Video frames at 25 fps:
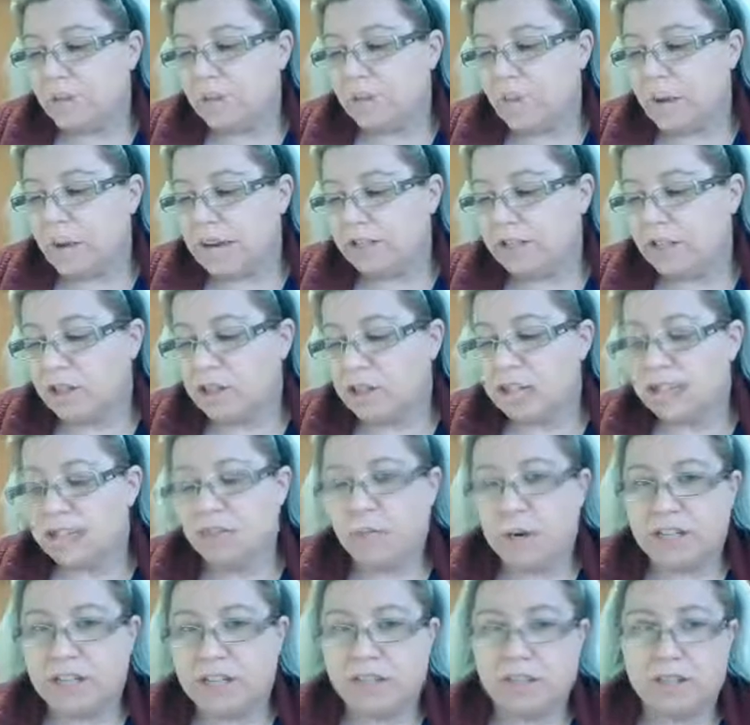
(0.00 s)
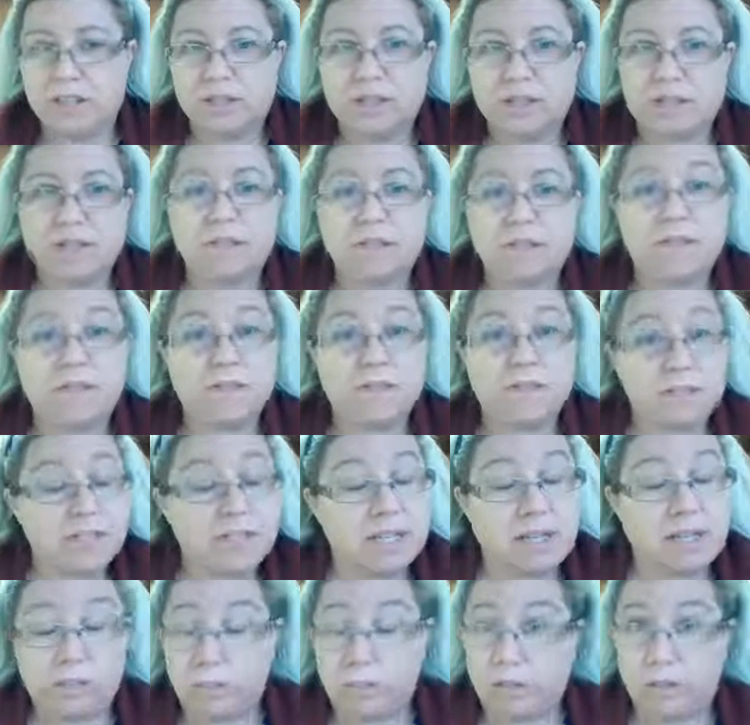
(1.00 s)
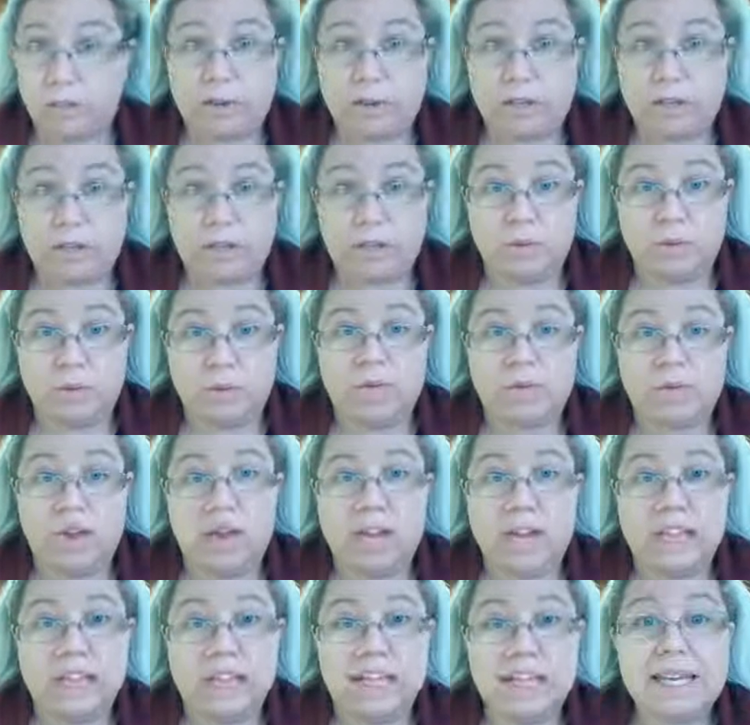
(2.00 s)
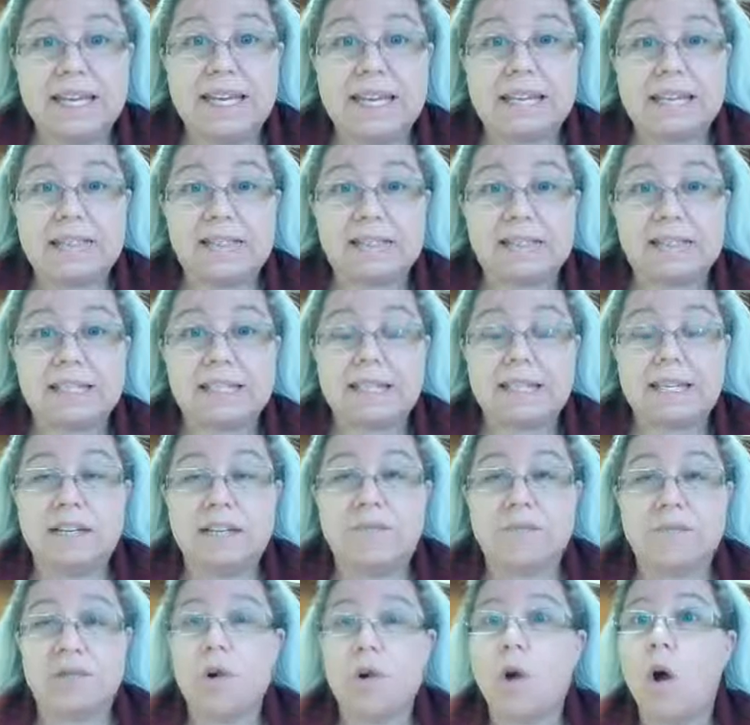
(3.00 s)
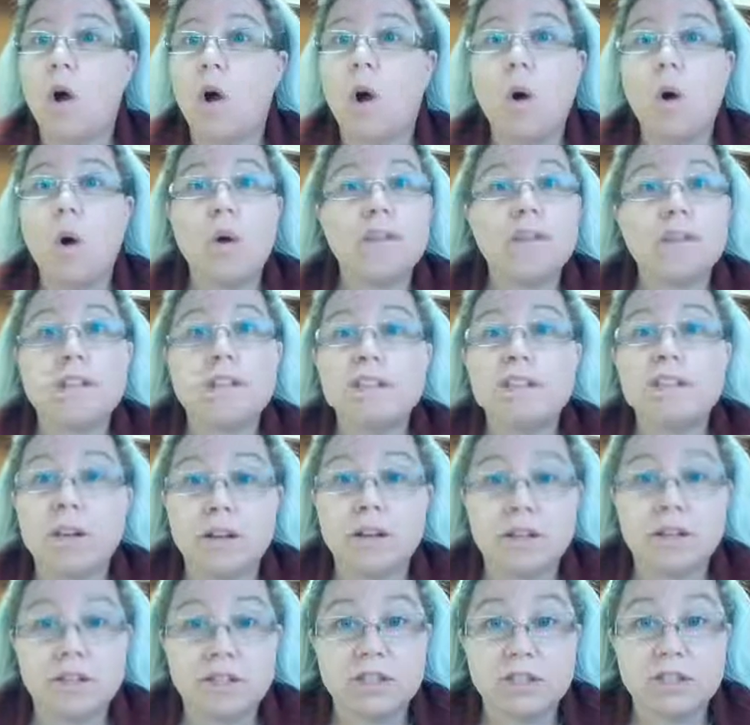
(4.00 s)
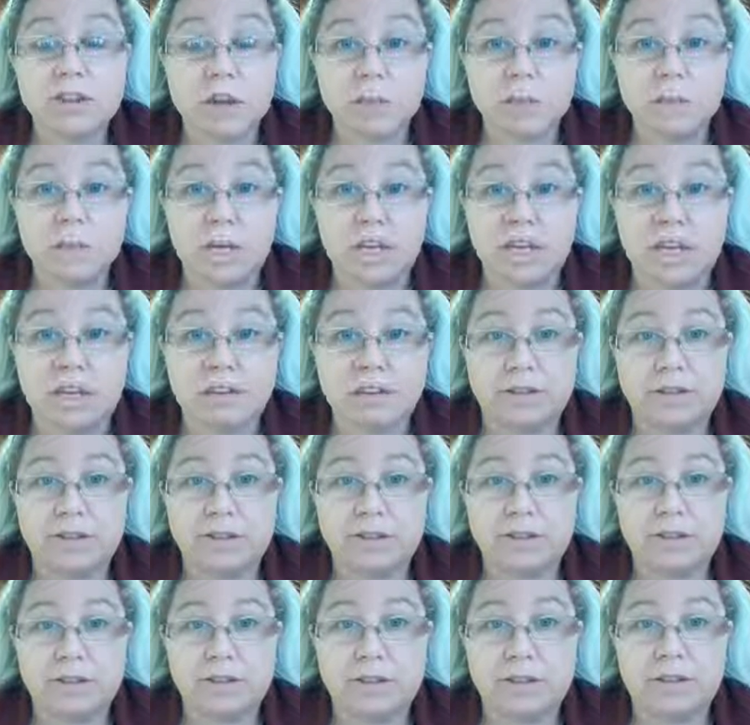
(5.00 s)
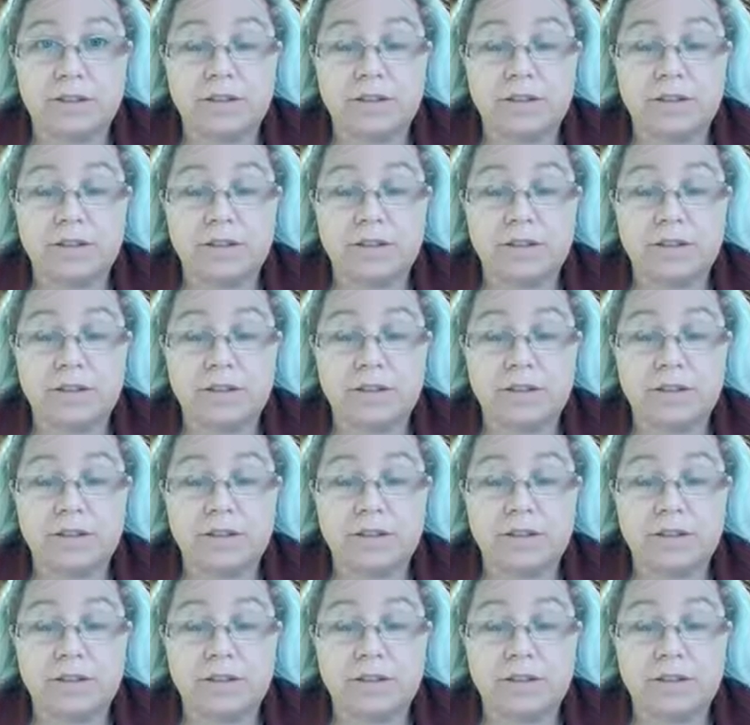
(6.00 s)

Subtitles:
with rational expressions, the first step we want to do is find the LCD for all the denominators.